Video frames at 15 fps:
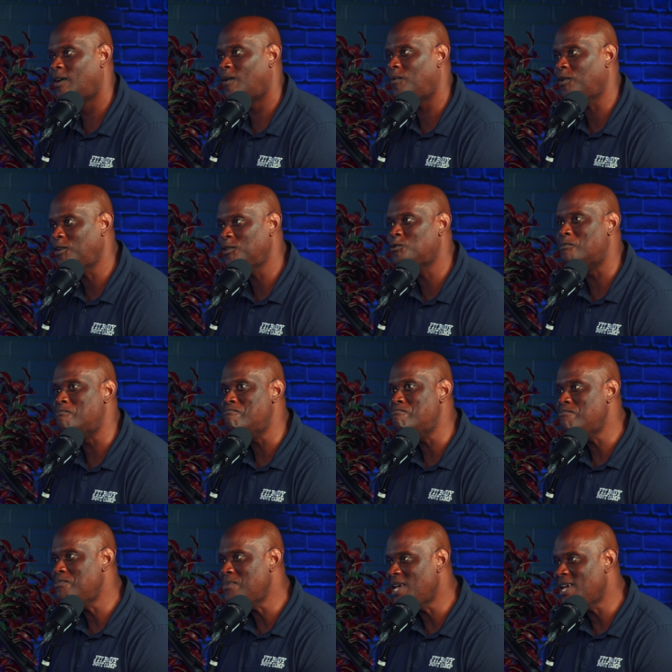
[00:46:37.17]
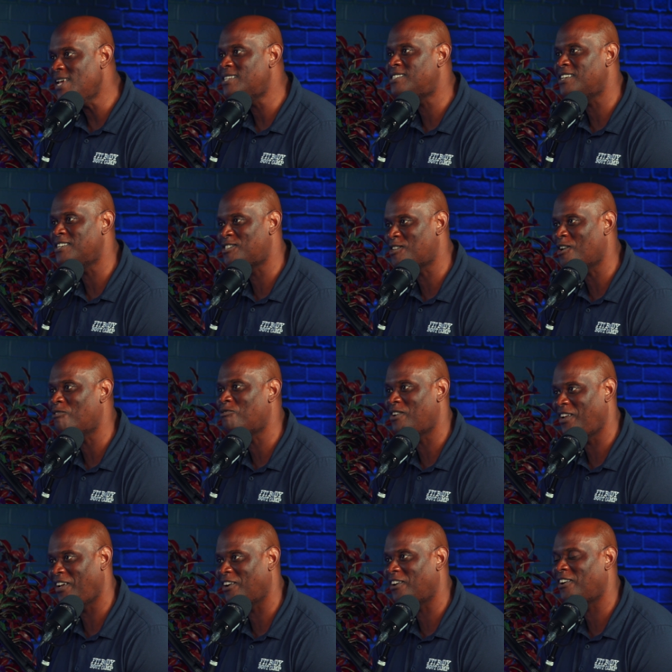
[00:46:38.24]
we're going to do amazing stuff in
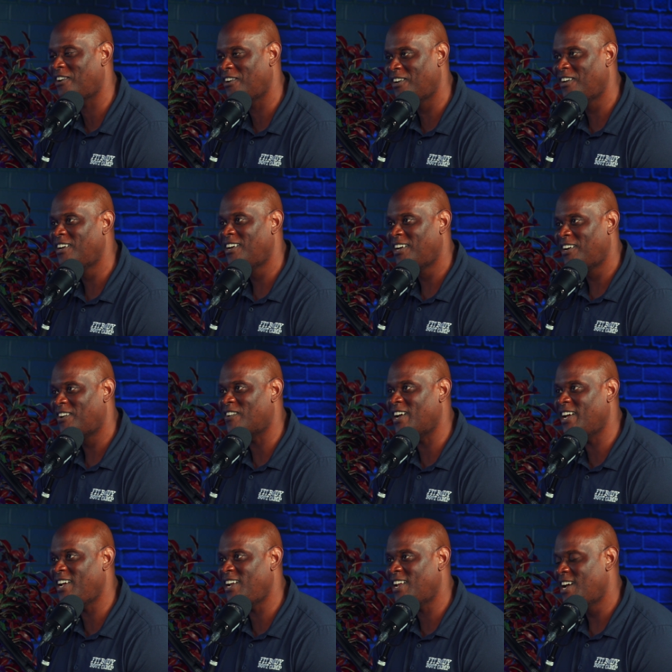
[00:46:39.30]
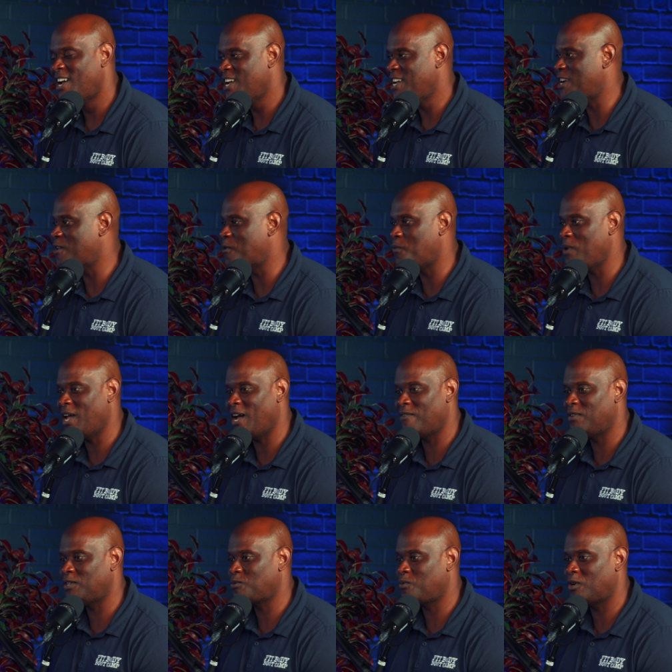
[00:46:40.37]
here, right? You know, we have
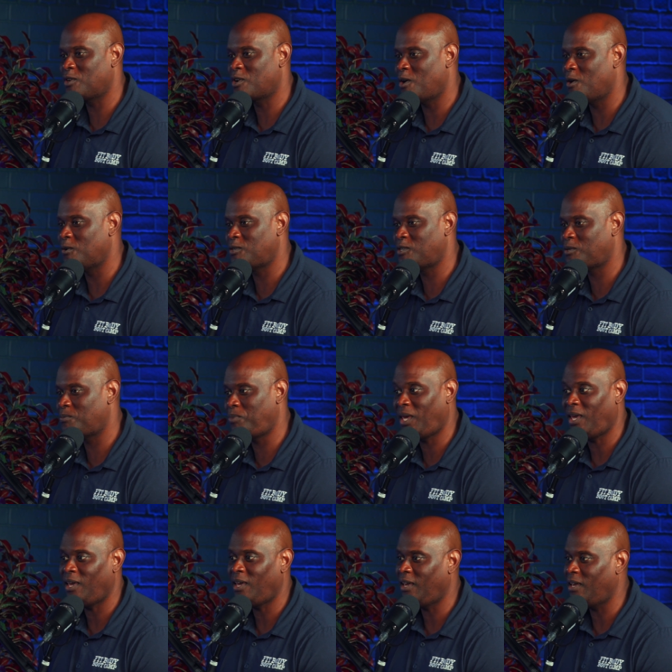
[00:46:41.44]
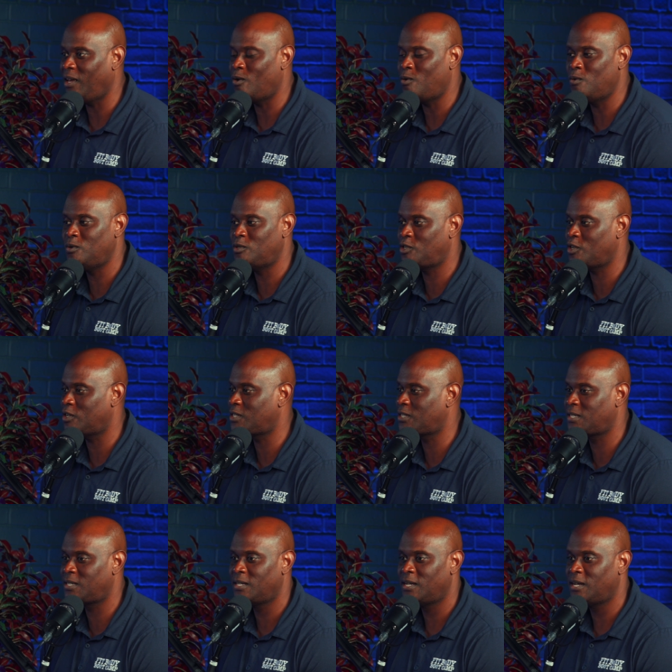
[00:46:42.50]
this one coach, P, who's
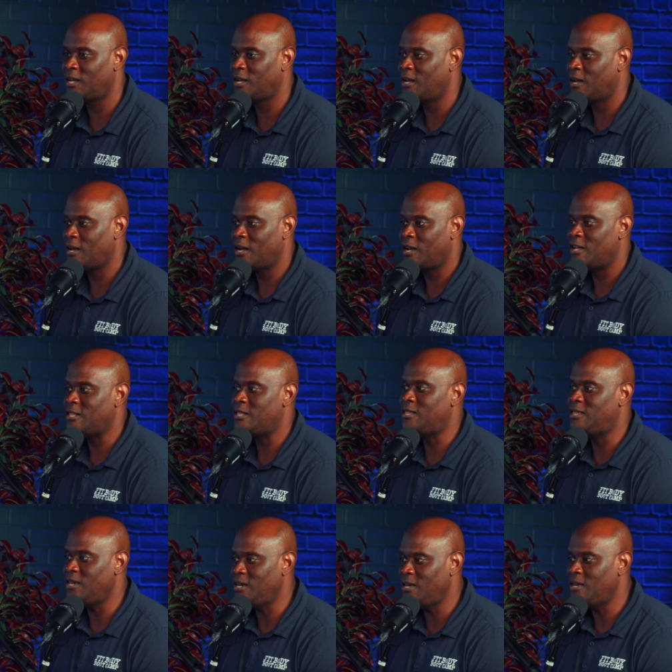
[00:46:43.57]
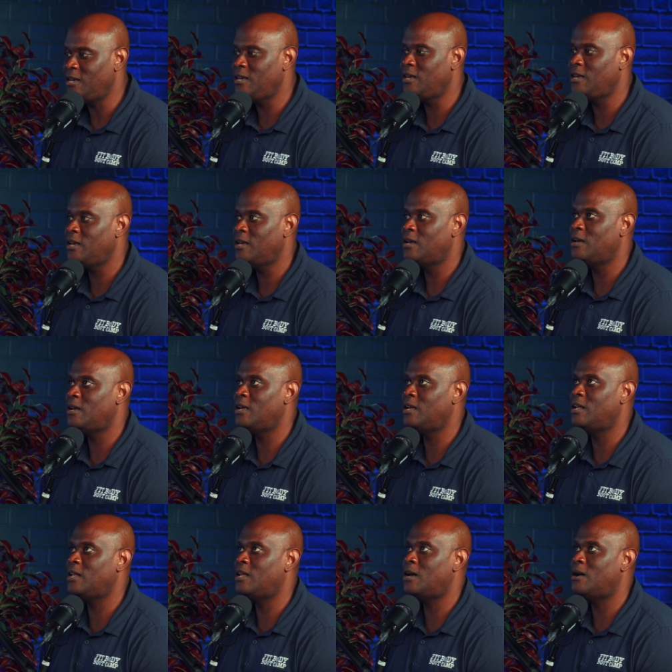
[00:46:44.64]
just the
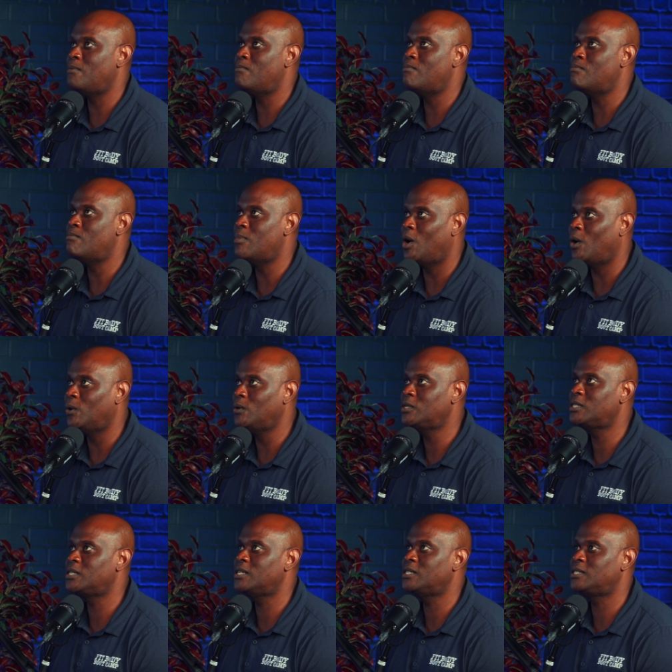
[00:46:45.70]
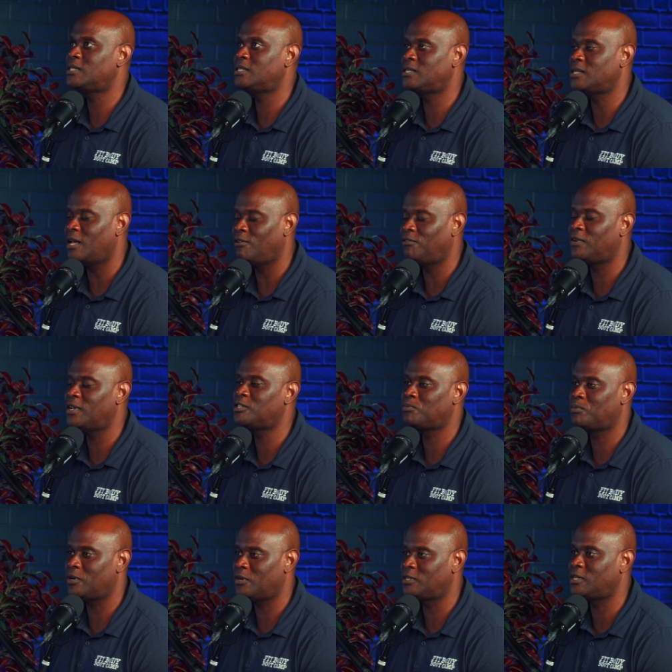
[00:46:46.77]
most selfless
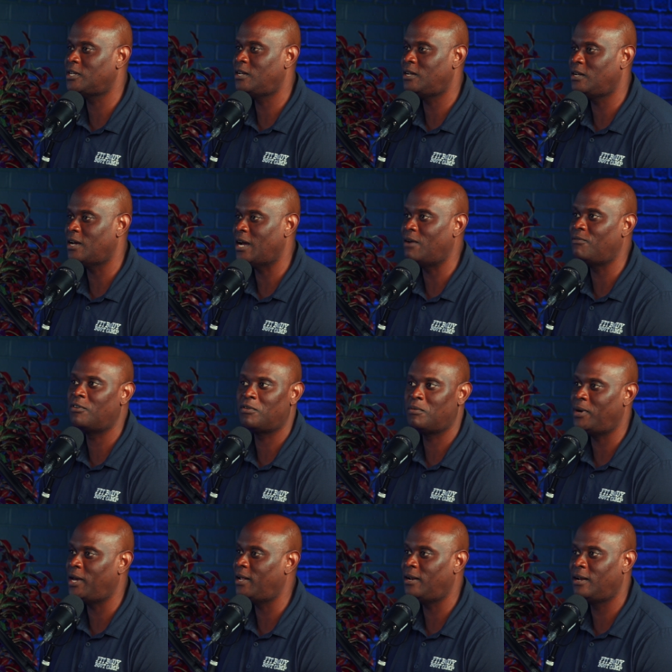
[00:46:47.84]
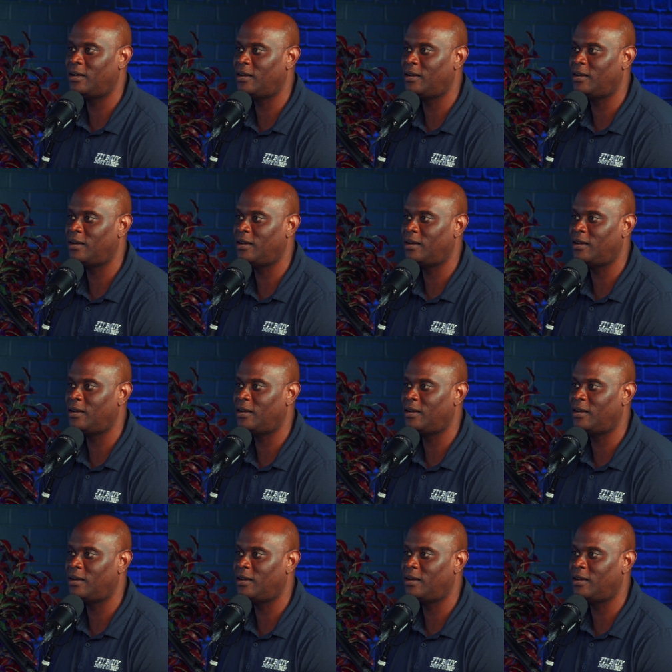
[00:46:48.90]
person I've ever met.